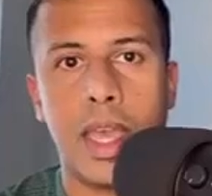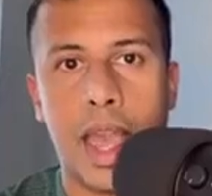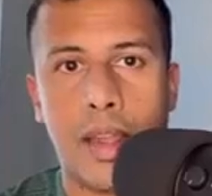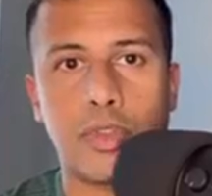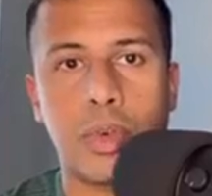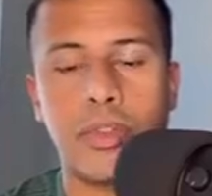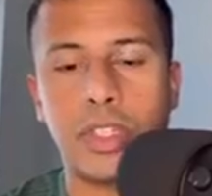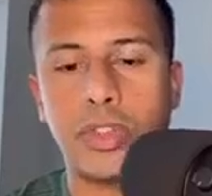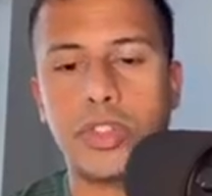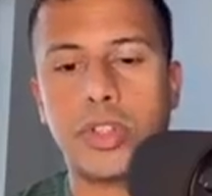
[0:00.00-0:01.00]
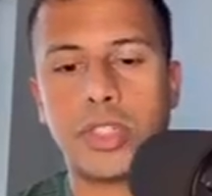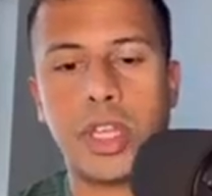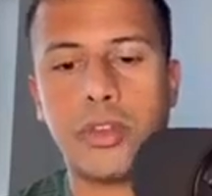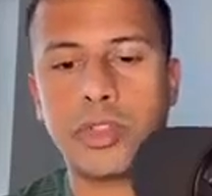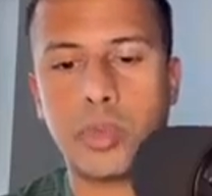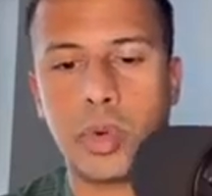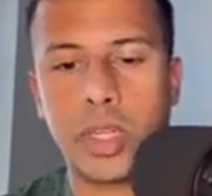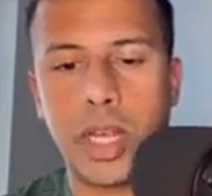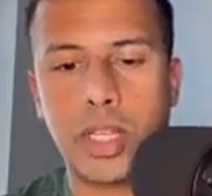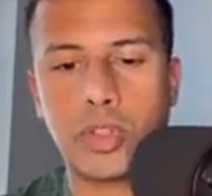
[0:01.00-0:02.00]
After we've introduced ourselves, we're
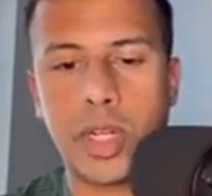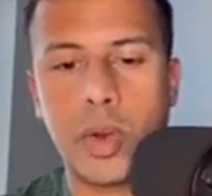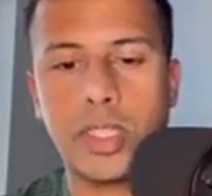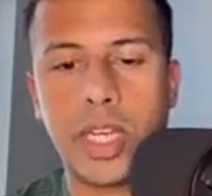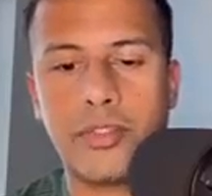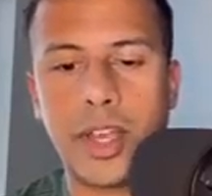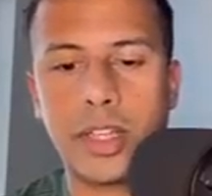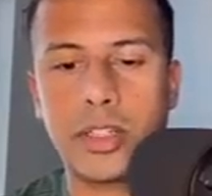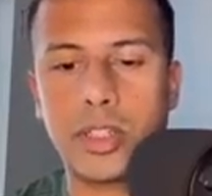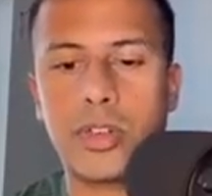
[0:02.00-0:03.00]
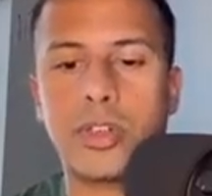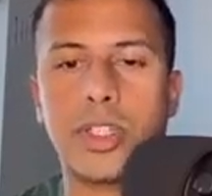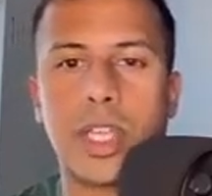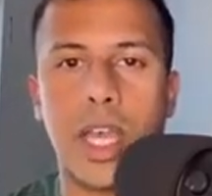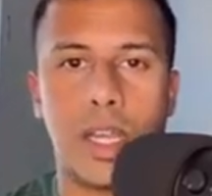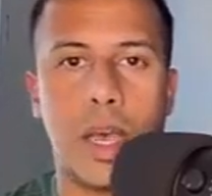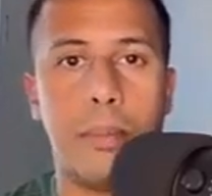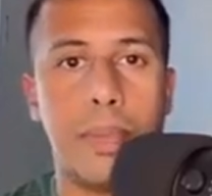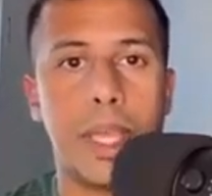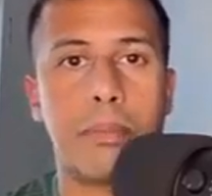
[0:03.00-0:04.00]
going to try to identify concerns, and a
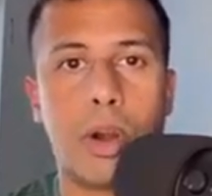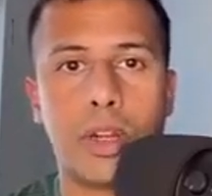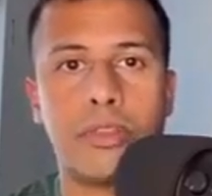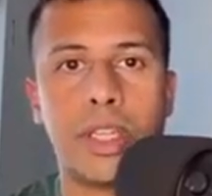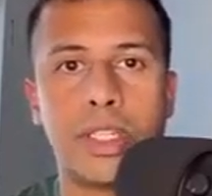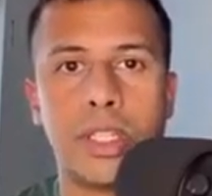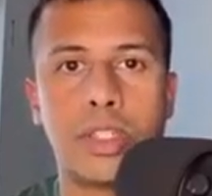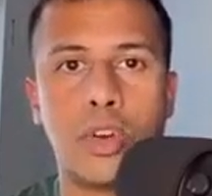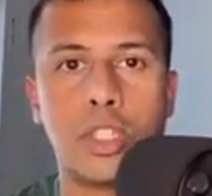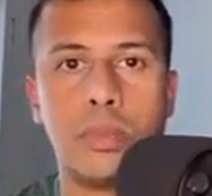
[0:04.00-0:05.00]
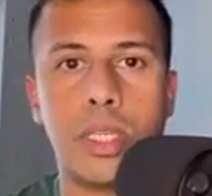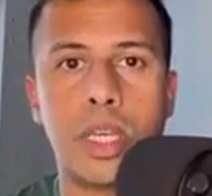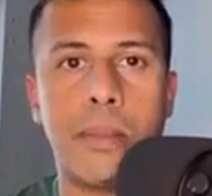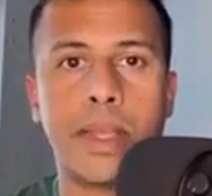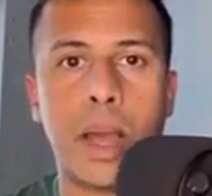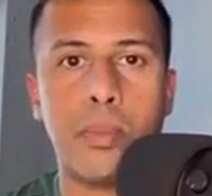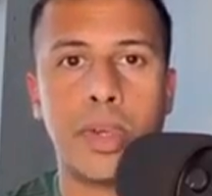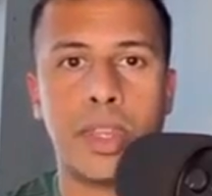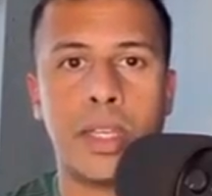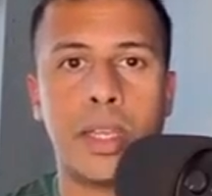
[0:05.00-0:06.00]
big part of this is going to be coming up
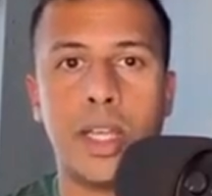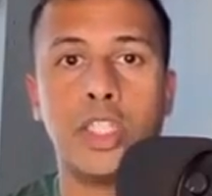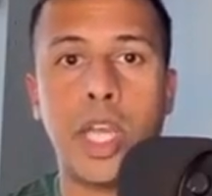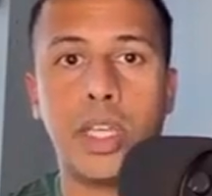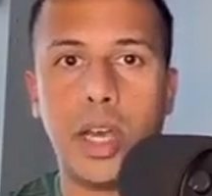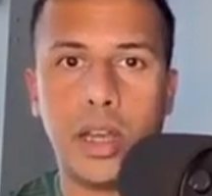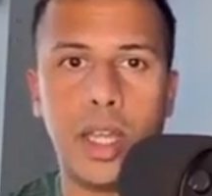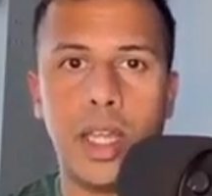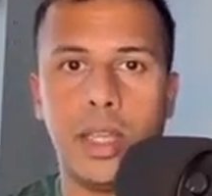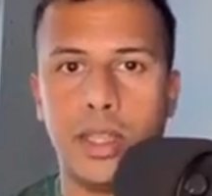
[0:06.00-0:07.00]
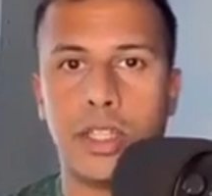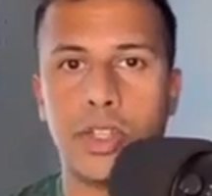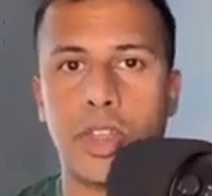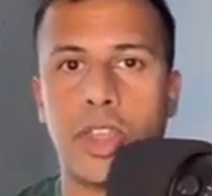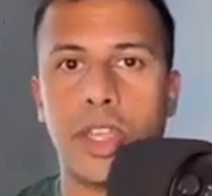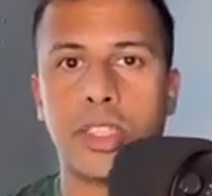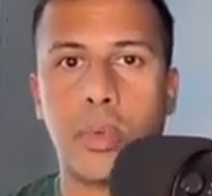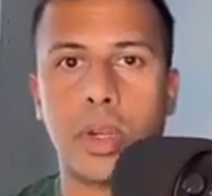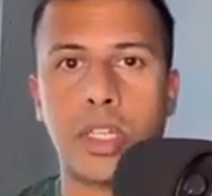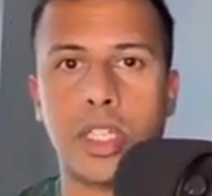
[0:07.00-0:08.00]
with an agenda. These are the things that
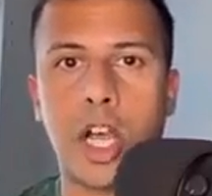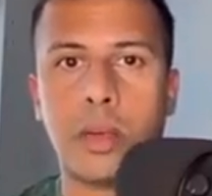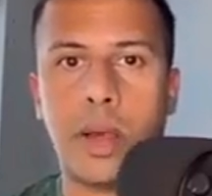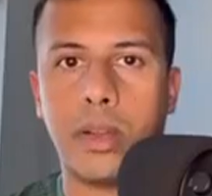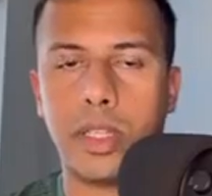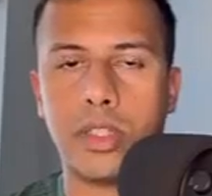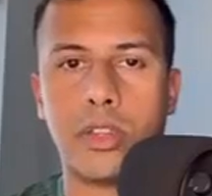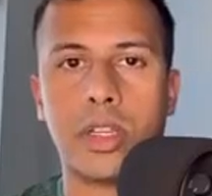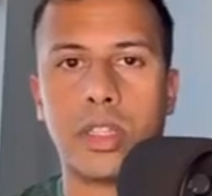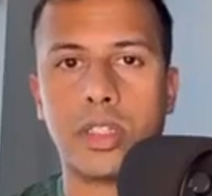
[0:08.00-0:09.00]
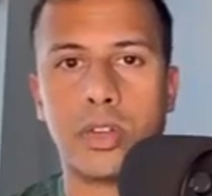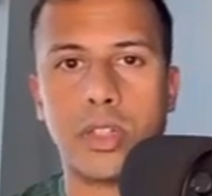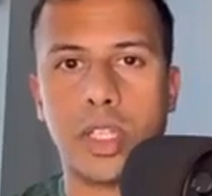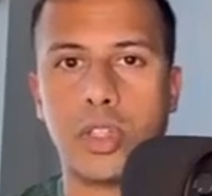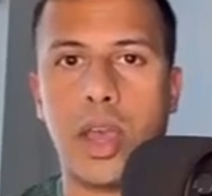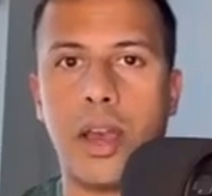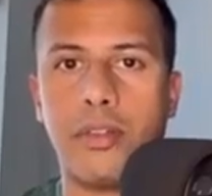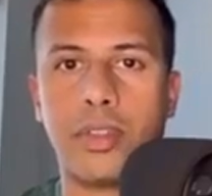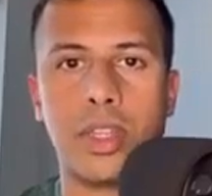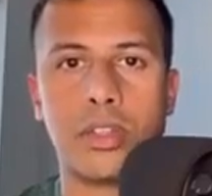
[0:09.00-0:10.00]
we're going to talk about. These are the concerns that you
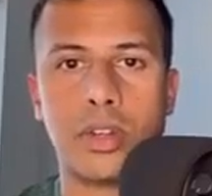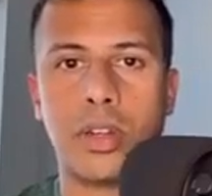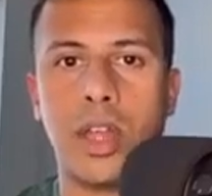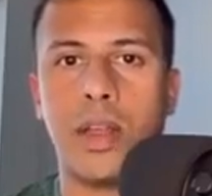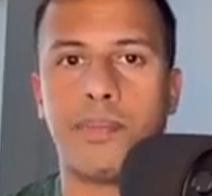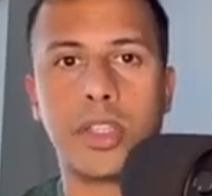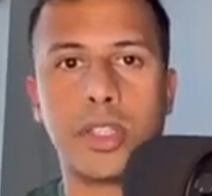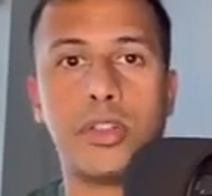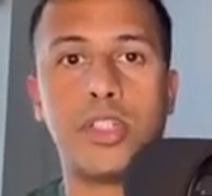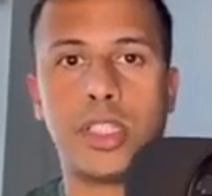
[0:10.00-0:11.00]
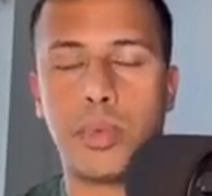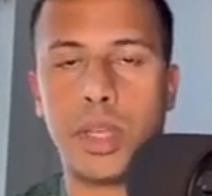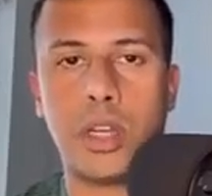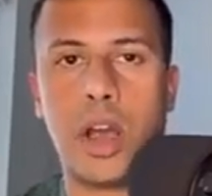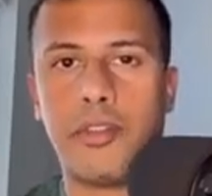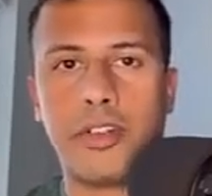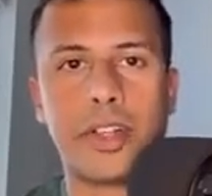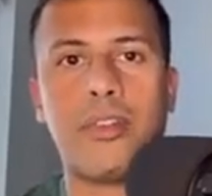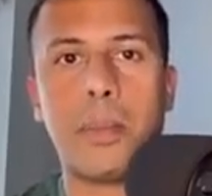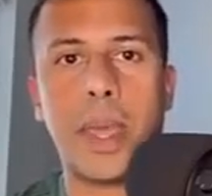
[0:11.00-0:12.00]
have. These are the solutions that we can offer.
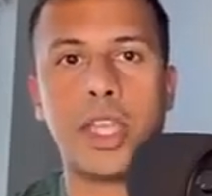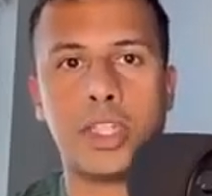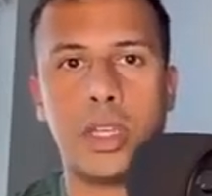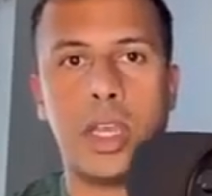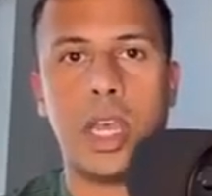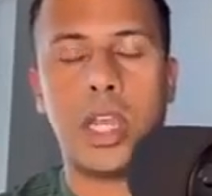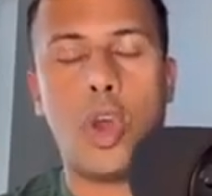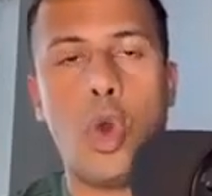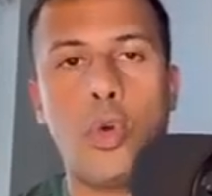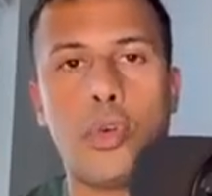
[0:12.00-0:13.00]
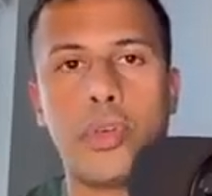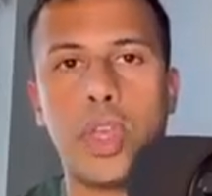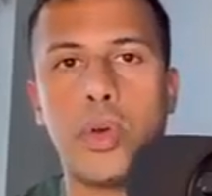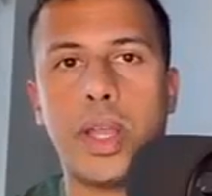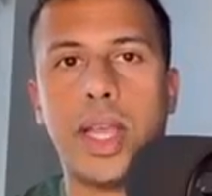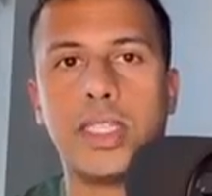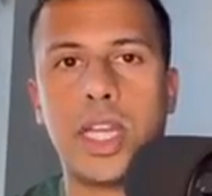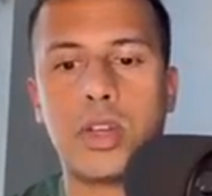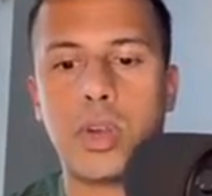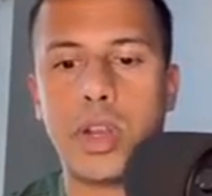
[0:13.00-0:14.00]
Give the patient an overview, an
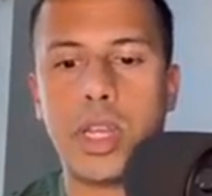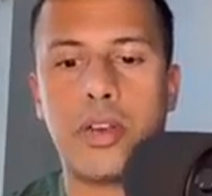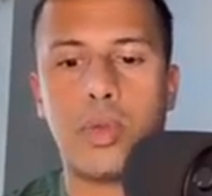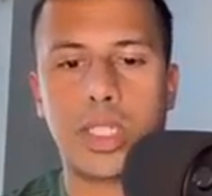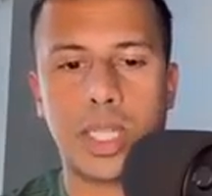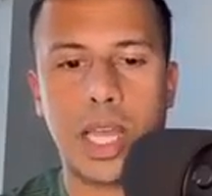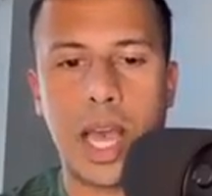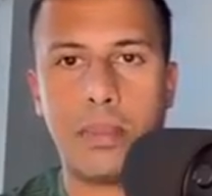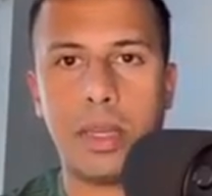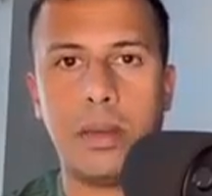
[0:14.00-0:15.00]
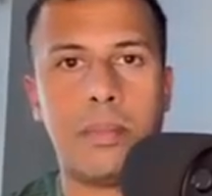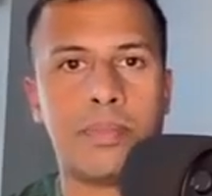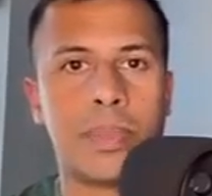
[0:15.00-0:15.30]
itinerary of what's going to happen.